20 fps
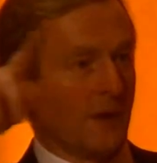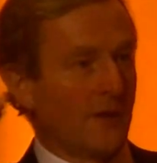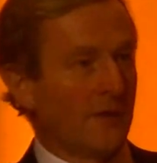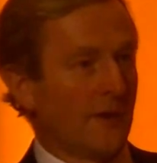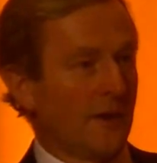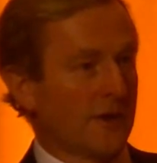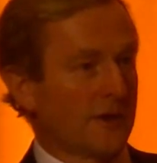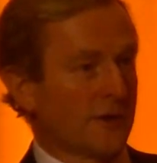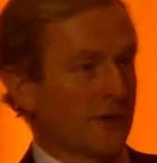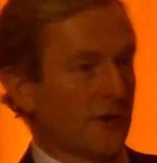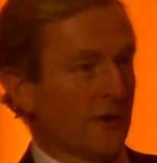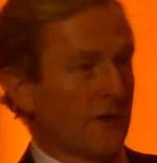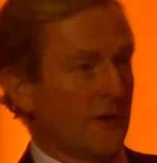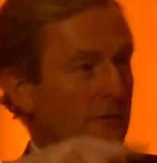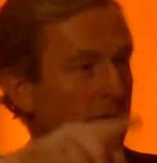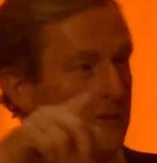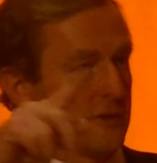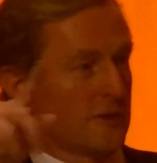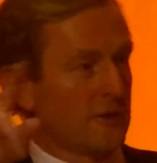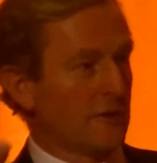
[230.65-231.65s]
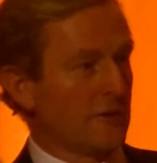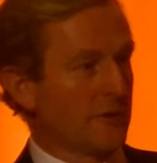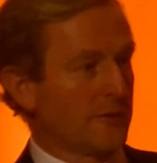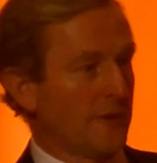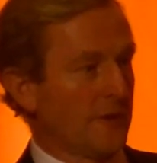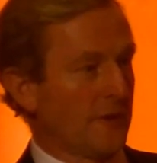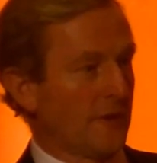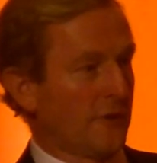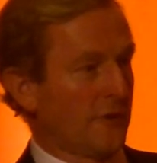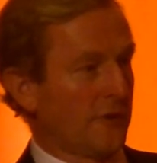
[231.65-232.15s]
and that circle was closed
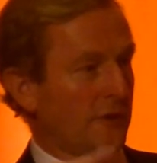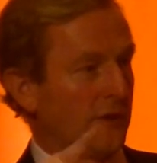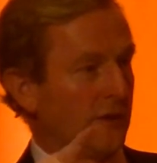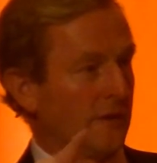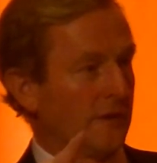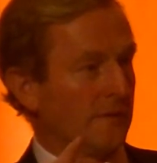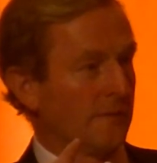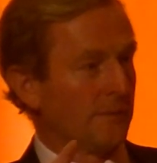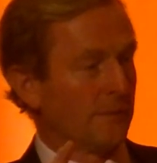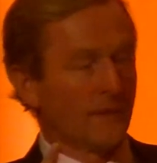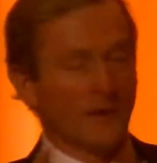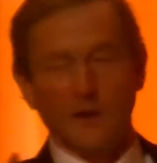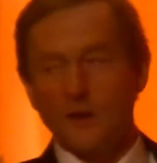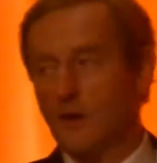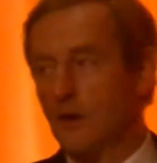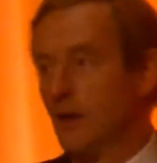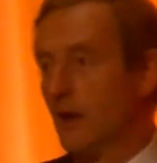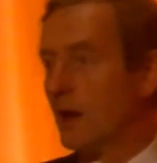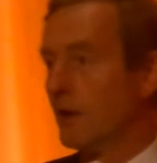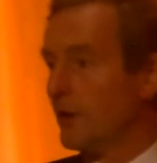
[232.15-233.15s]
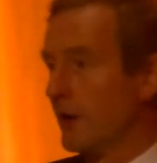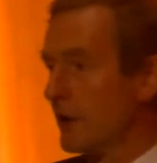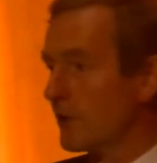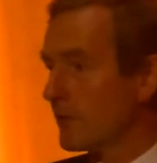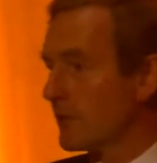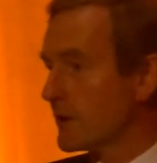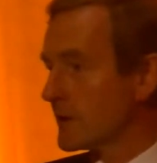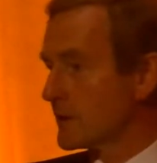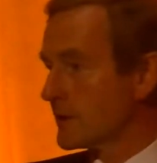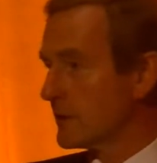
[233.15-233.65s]
by the Queen. And that
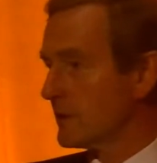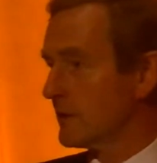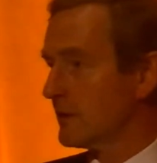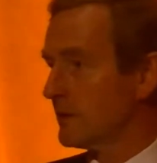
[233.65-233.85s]
was...